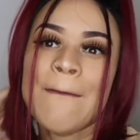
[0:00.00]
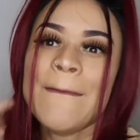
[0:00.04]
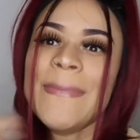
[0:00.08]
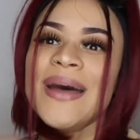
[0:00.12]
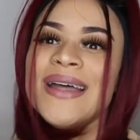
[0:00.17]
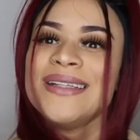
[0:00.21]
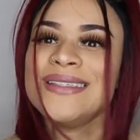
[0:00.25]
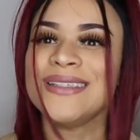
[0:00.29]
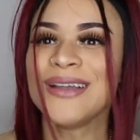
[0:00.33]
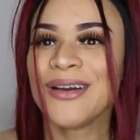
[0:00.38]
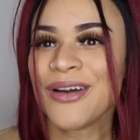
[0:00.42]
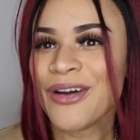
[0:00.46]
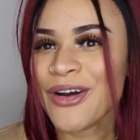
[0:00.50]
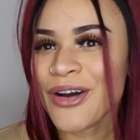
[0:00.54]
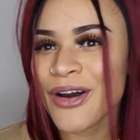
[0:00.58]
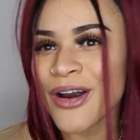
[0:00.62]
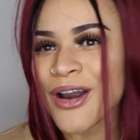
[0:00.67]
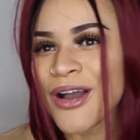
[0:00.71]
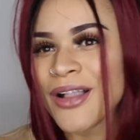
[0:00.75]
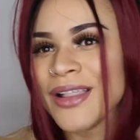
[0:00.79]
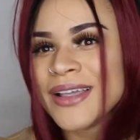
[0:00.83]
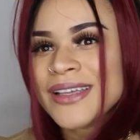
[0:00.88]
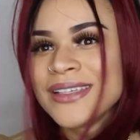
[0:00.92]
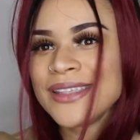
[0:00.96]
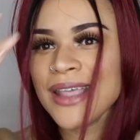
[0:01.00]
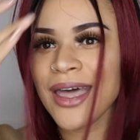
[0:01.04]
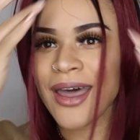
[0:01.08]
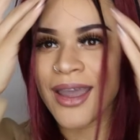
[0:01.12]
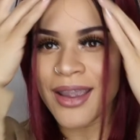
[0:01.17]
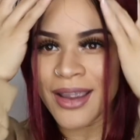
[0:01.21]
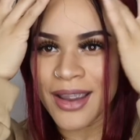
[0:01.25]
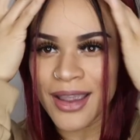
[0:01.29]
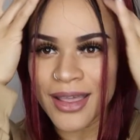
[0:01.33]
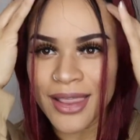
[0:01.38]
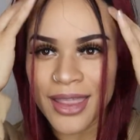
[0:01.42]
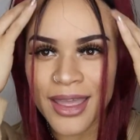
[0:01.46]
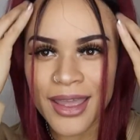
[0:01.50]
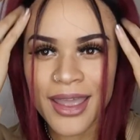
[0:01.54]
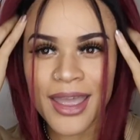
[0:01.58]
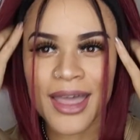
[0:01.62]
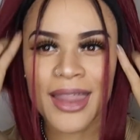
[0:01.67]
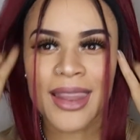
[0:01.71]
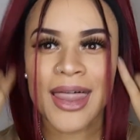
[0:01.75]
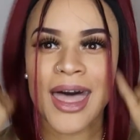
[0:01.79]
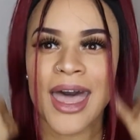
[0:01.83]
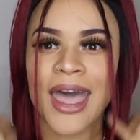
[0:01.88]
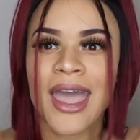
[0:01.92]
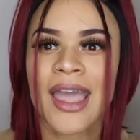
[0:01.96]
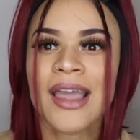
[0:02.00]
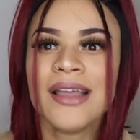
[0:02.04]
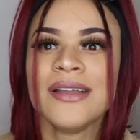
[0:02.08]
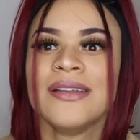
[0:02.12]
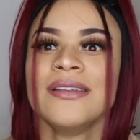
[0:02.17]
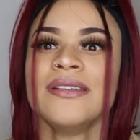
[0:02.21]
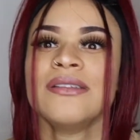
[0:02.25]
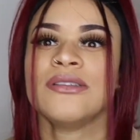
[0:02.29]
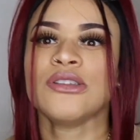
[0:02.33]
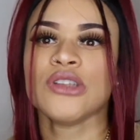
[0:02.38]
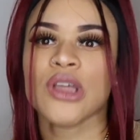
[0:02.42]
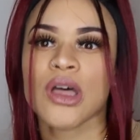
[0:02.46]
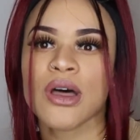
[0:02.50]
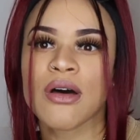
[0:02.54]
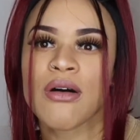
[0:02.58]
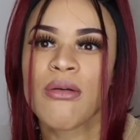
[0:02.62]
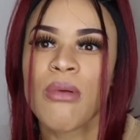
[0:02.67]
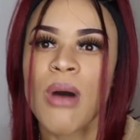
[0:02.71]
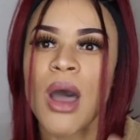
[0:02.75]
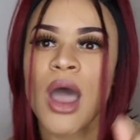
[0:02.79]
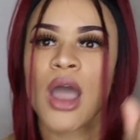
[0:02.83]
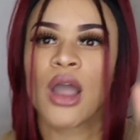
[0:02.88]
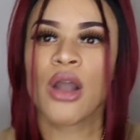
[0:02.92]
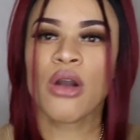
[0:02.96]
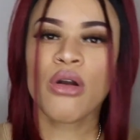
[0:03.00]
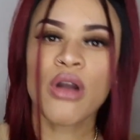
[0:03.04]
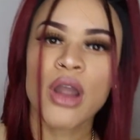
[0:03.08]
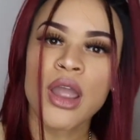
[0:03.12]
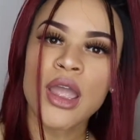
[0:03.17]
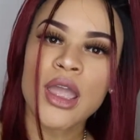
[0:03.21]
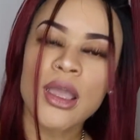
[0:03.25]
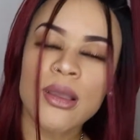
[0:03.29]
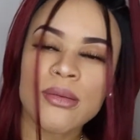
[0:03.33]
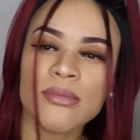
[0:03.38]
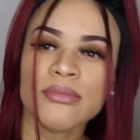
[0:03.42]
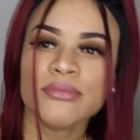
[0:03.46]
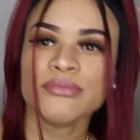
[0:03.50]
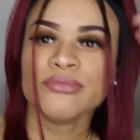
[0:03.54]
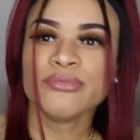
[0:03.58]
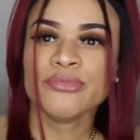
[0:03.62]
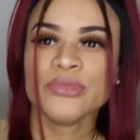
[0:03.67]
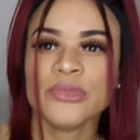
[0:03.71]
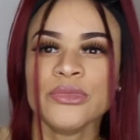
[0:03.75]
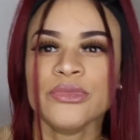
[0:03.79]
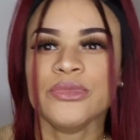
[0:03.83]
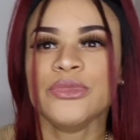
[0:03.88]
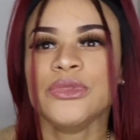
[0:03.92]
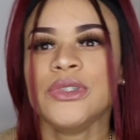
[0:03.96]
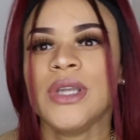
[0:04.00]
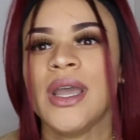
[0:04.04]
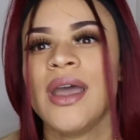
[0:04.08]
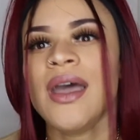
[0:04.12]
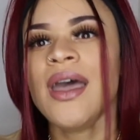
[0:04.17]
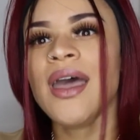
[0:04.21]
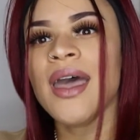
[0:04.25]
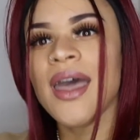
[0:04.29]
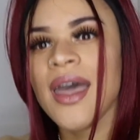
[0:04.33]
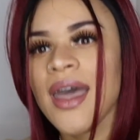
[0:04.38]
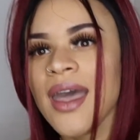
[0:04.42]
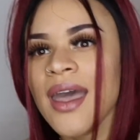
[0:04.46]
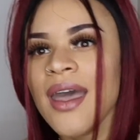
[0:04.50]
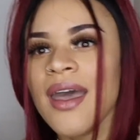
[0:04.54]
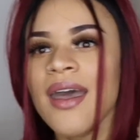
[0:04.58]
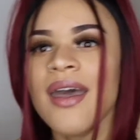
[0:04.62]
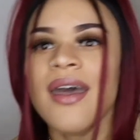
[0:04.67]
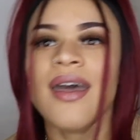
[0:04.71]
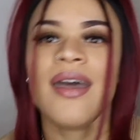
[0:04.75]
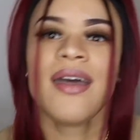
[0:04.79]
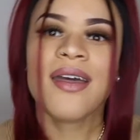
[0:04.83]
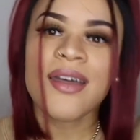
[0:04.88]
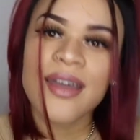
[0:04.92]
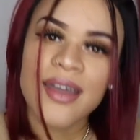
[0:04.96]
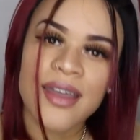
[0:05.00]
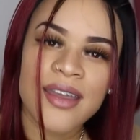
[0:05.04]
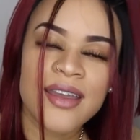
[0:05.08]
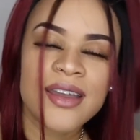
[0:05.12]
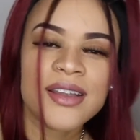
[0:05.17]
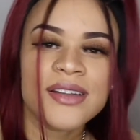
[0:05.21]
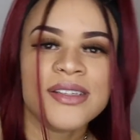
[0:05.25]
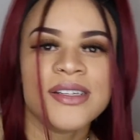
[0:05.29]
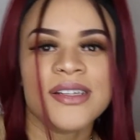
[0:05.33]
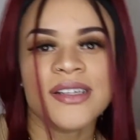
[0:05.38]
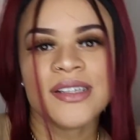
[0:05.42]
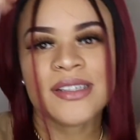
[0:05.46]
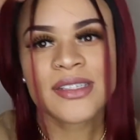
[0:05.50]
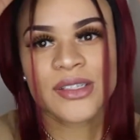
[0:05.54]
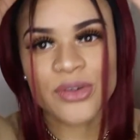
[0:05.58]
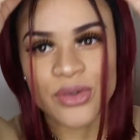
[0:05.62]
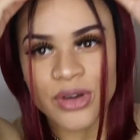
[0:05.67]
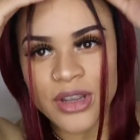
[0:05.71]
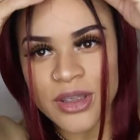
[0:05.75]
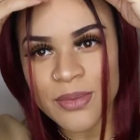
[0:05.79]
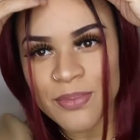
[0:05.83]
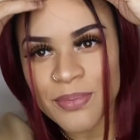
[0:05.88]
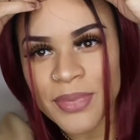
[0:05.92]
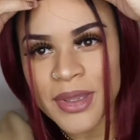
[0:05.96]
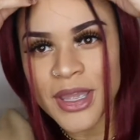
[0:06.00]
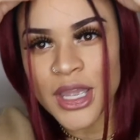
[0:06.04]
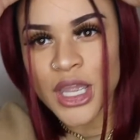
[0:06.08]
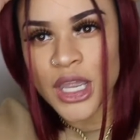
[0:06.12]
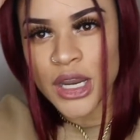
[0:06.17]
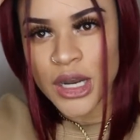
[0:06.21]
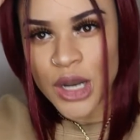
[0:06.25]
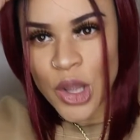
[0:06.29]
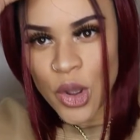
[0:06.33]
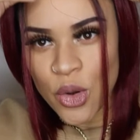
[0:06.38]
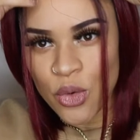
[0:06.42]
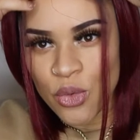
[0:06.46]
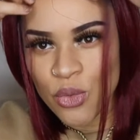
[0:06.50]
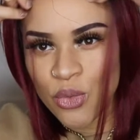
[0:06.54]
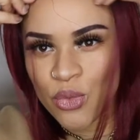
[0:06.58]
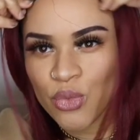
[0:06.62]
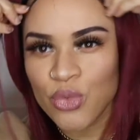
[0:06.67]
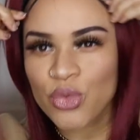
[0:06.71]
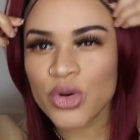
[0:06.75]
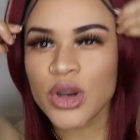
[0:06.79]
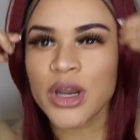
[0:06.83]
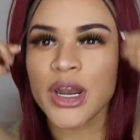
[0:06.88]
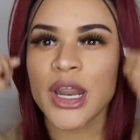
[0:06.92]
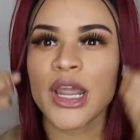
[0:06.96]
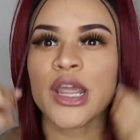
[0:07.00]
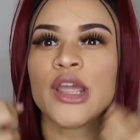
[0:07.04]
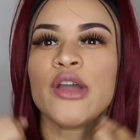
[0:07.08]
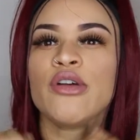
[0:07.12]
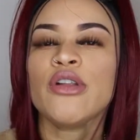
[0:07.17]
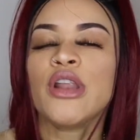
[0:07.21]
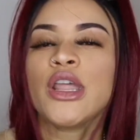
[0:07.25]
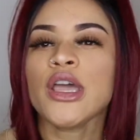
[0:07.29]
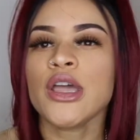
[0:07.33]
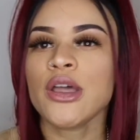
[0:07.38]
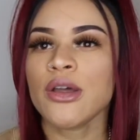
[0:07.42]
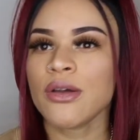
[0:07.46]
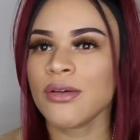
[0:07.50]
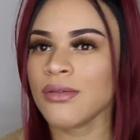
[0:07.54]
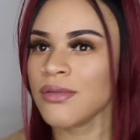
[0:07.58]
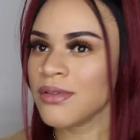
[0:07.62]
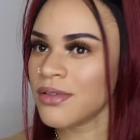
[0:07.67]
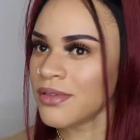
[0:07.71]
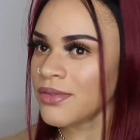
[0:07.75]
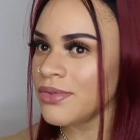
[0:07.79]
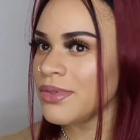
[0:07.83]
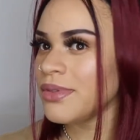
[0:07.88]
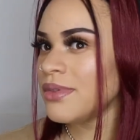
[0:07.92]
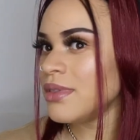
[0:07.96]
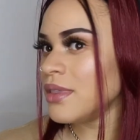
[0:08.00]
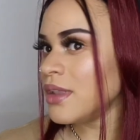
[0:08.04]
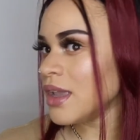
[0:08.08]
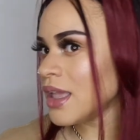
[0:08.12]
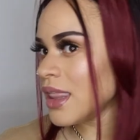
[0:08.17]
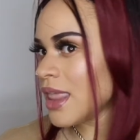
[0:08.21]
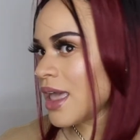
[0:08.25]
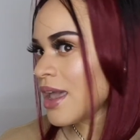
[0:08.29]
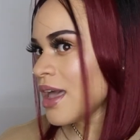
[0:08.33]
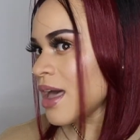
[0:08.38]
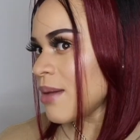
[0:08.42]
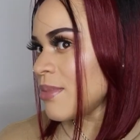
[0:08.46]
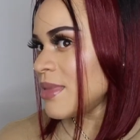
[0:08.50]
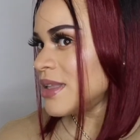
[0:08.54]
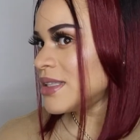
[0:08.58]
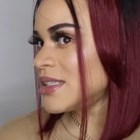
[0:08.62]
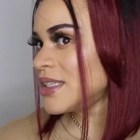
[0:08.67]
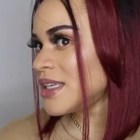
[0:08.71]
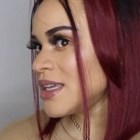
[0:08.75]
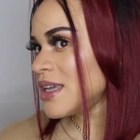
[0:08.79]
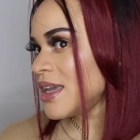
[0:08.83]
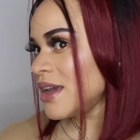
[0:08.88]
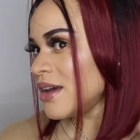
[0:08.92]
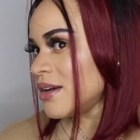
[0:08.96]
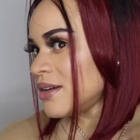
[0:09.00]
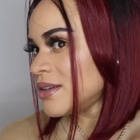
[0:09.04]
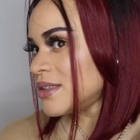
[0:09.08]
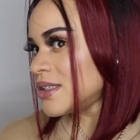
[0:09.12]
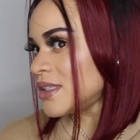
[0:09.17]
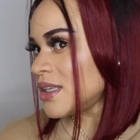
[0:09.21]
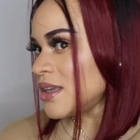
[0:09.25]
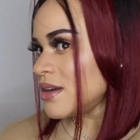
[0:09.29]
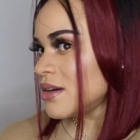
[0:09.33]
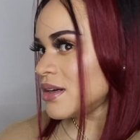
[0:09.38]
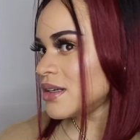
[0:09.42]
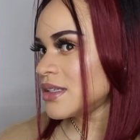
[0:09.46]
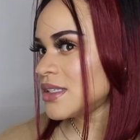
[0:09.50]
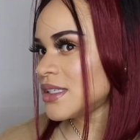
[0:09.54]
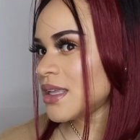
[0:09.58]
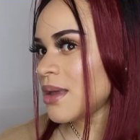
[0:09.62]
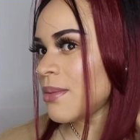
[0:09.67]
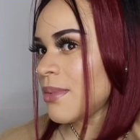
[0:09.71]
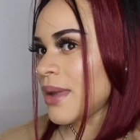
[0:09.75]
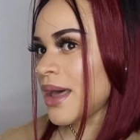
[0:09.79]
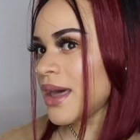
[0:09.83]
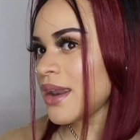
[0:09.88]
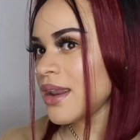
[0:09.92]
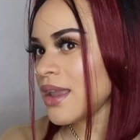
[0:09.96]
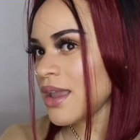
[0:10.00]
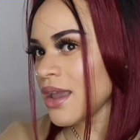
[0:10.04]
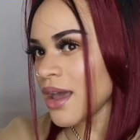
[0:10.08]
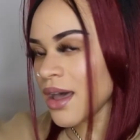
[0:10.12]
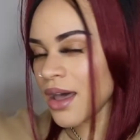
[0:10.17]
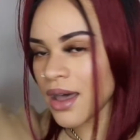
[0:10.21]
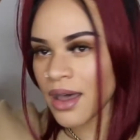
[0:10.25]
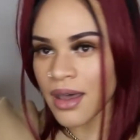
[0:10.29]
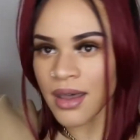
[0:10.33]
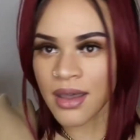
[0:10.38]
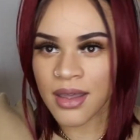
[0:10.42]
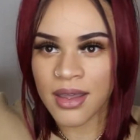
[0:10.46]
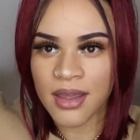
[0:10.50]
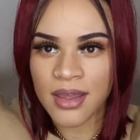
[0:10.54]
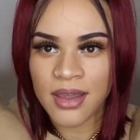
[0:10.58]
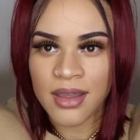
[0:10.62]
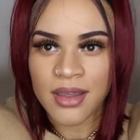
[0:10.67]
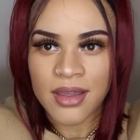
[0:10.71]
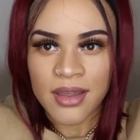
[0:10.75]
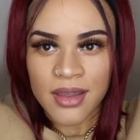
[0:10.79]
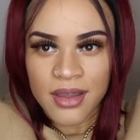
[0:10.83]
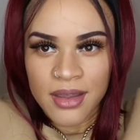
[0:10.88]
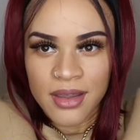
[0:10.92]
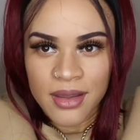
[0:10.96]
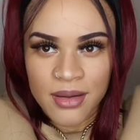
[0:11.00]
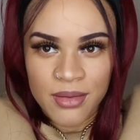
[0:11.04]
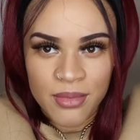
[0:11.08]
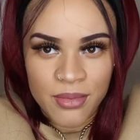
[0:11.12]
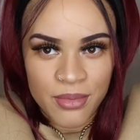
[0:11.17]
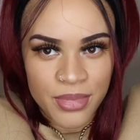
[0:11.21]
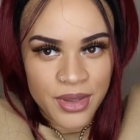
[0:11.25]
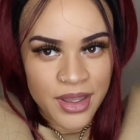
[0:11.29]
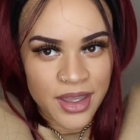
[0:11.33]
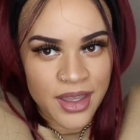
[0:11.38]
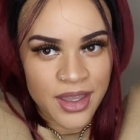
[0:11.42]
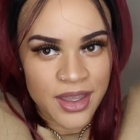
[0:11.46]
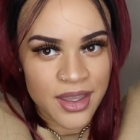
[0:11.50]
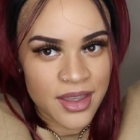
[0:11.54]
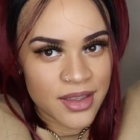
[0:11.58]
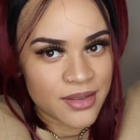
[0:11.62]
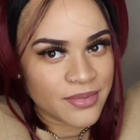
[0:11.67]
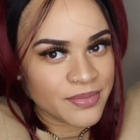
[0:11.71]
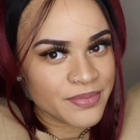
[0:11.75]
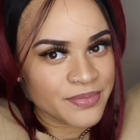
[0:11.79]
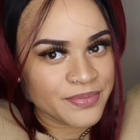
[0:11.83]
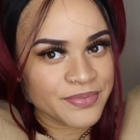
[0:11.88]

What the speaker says: But your girl is out here looking like, so why creep? Yeah, just creeping on the down now. Looking like I'm in TLC or somebody, y'all. But